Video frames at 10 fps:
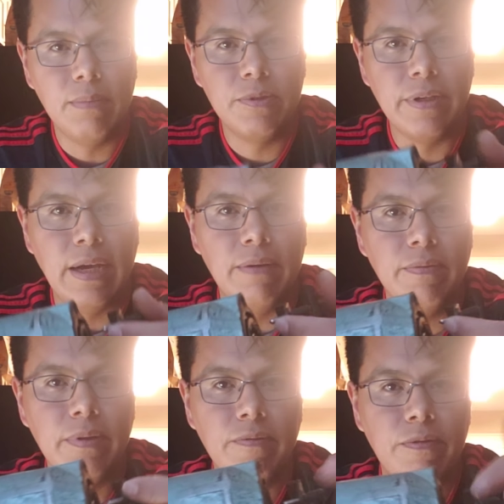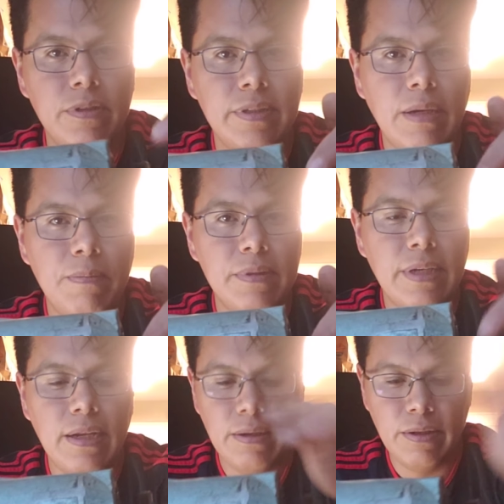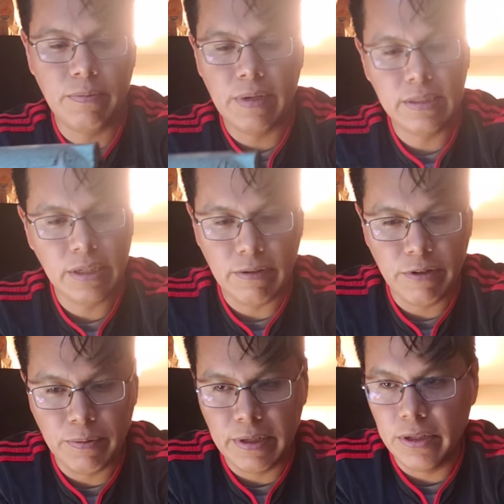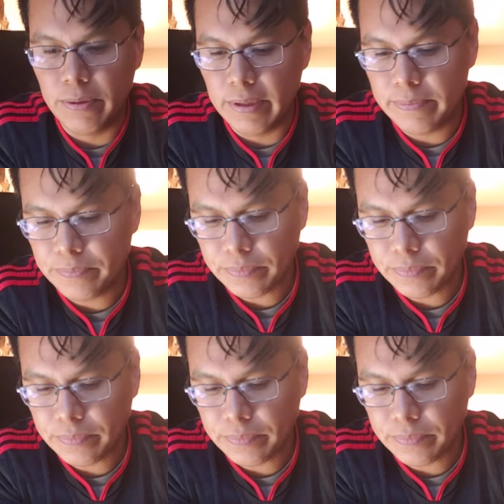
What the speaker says: So yeah, first step is that. The rest, however you want to do it.